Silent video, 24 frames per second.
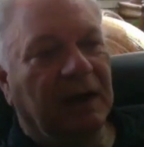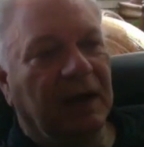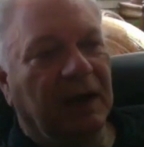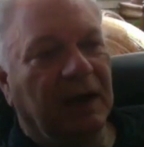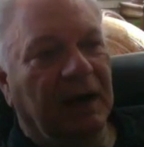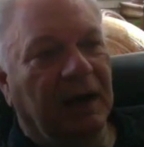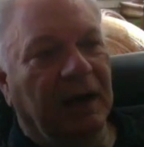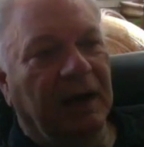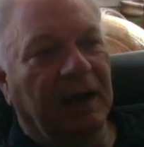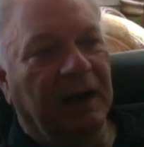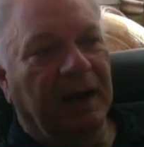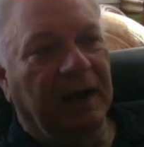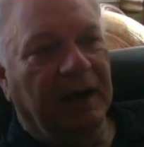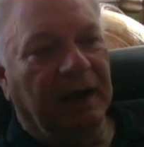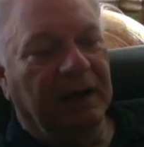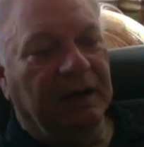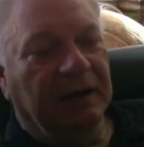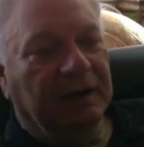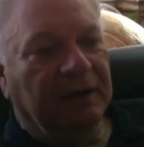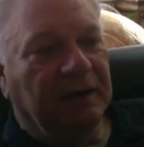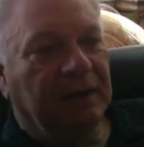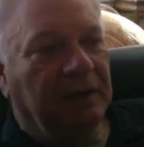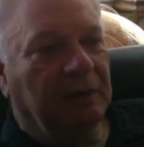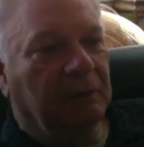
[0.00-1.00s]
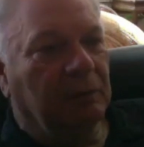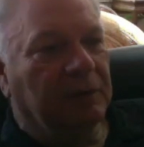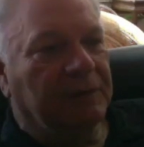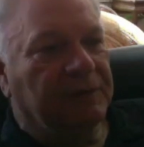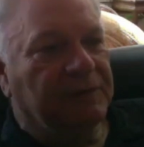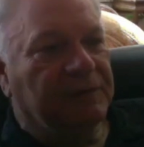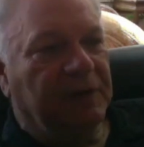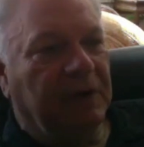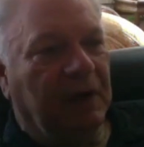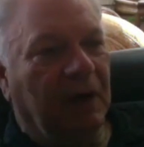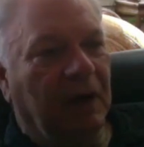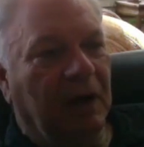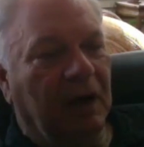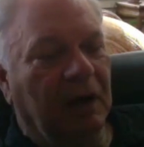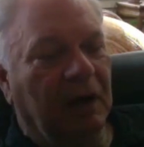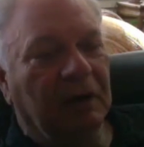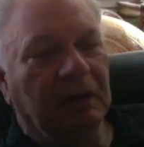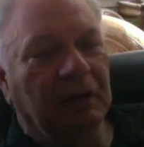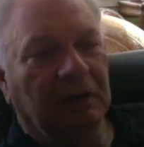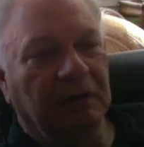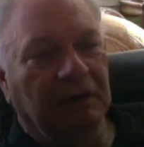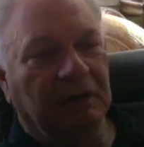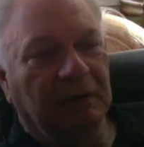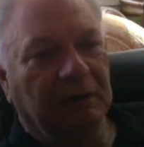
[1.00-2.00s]
Uh, and he was the
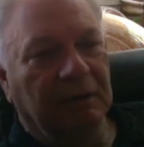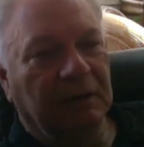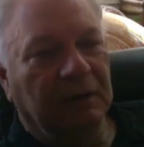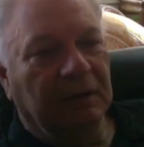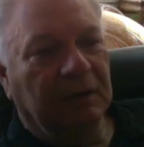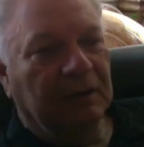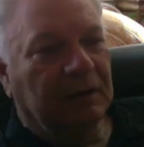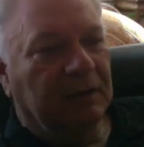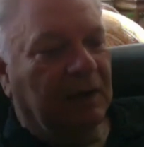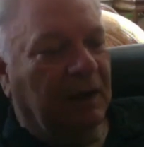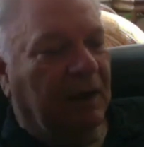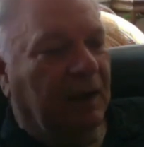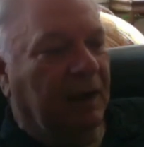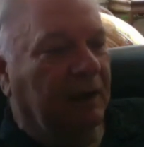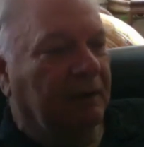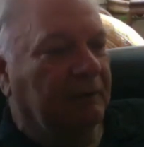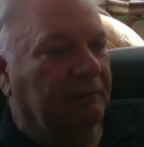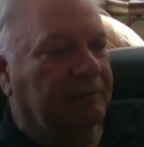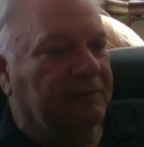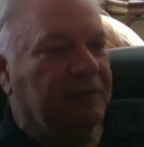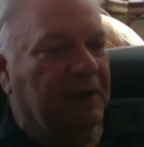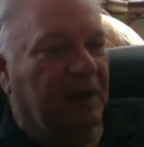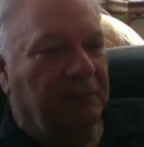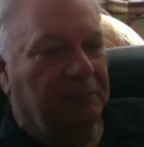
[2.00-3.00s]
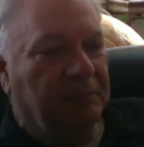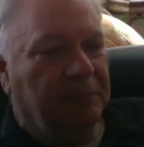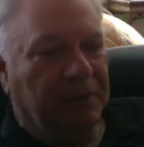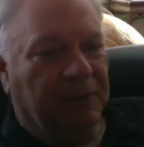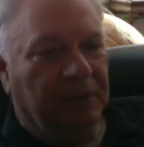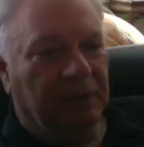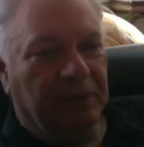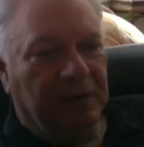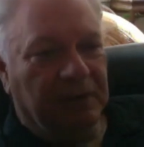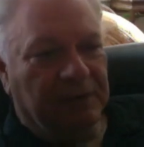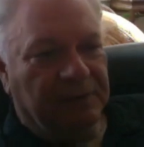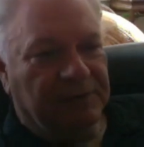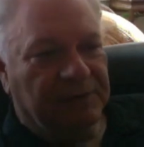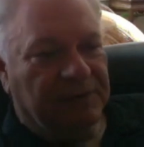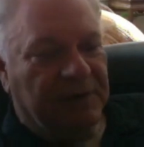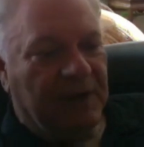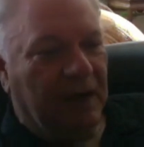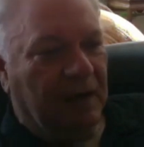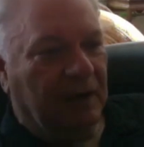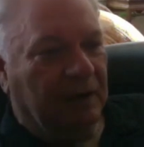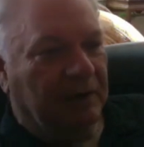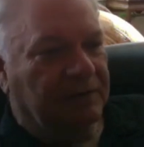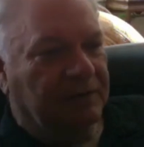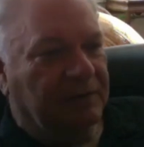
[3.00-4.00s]
uncle of Tiberius
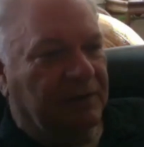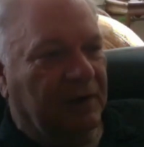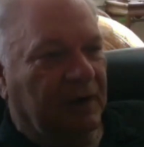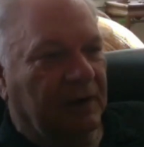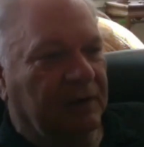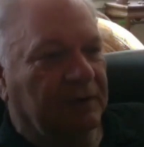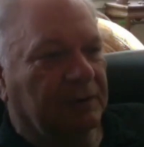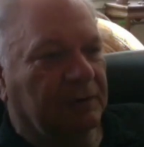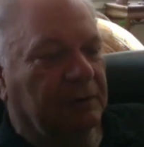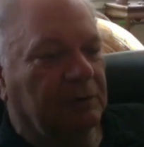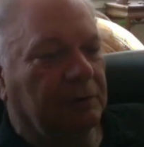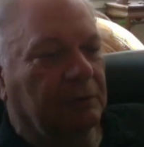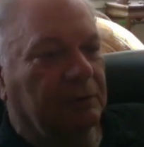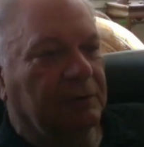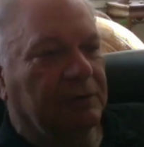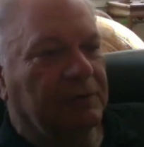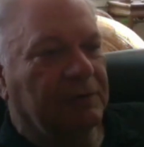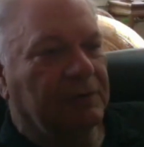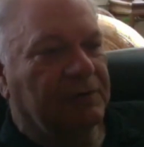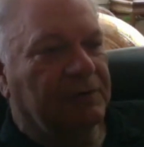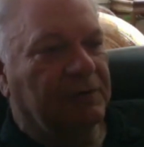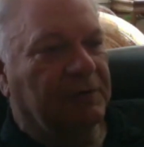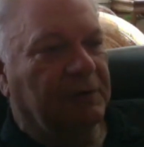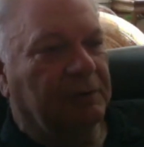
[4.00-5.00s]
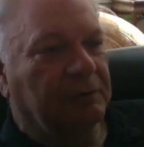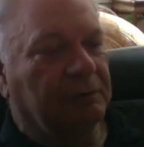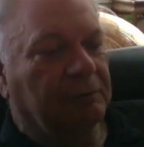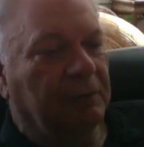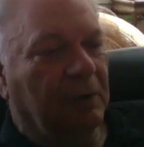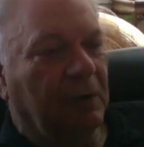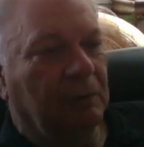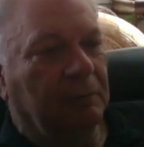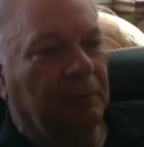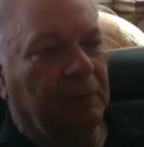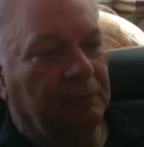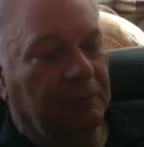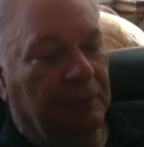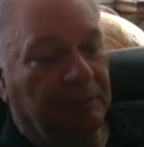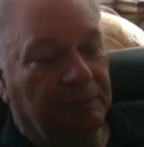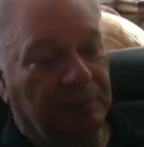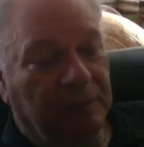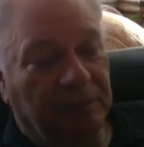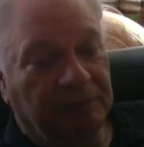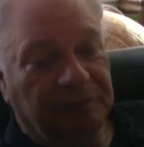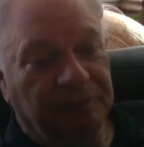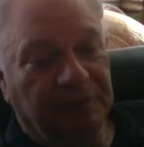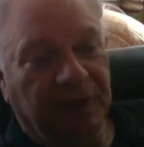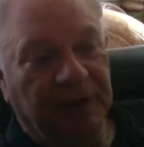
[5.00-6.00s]
Alexander, who was the Rome,
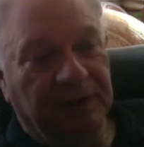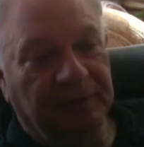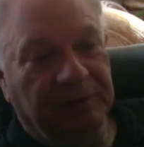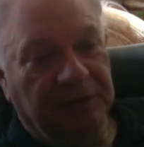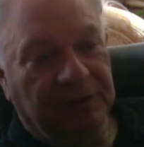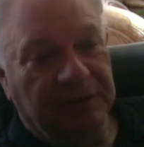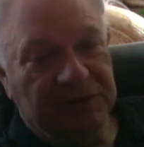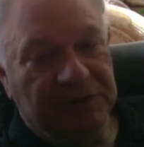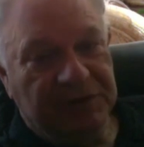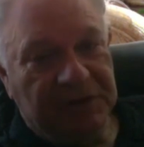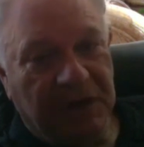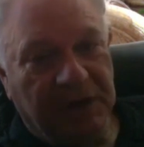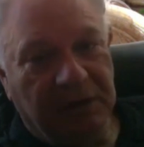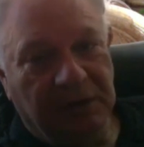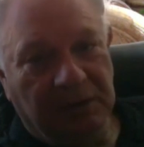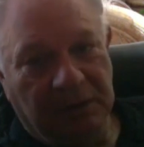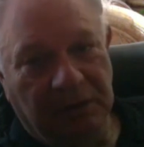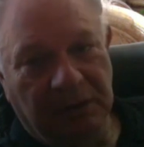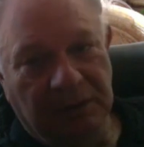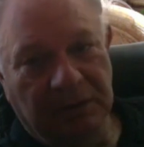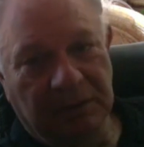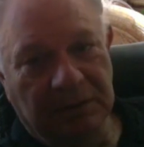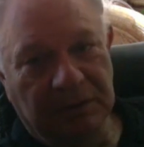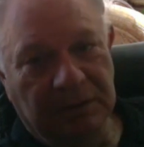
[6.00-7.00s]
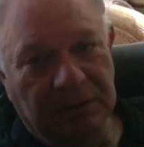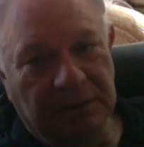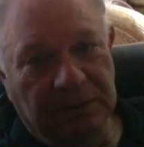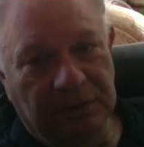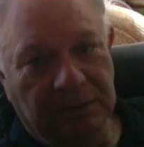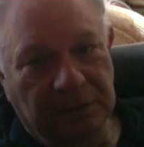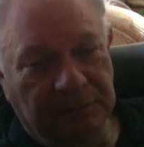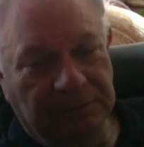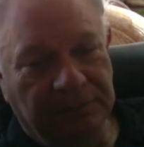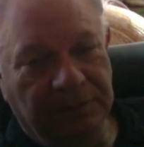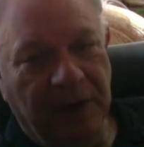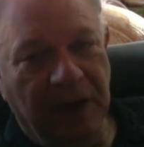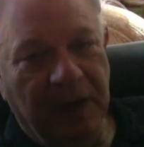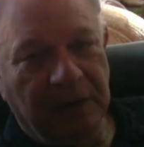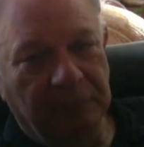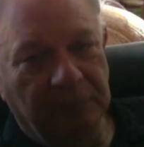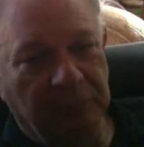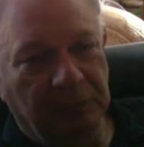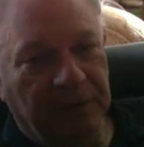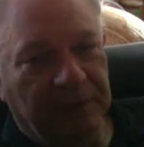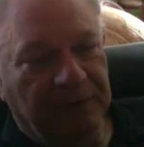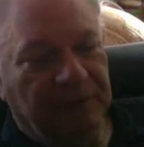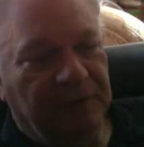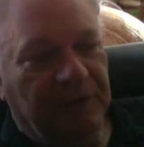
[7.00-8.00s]
the Flavian general who
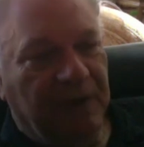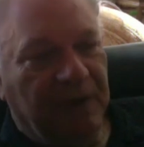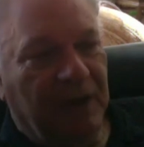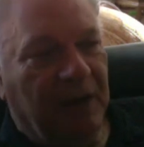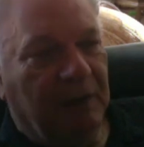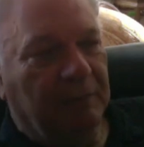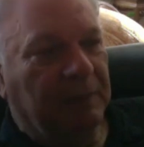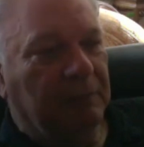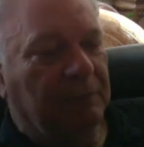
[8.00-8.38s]
fought with them.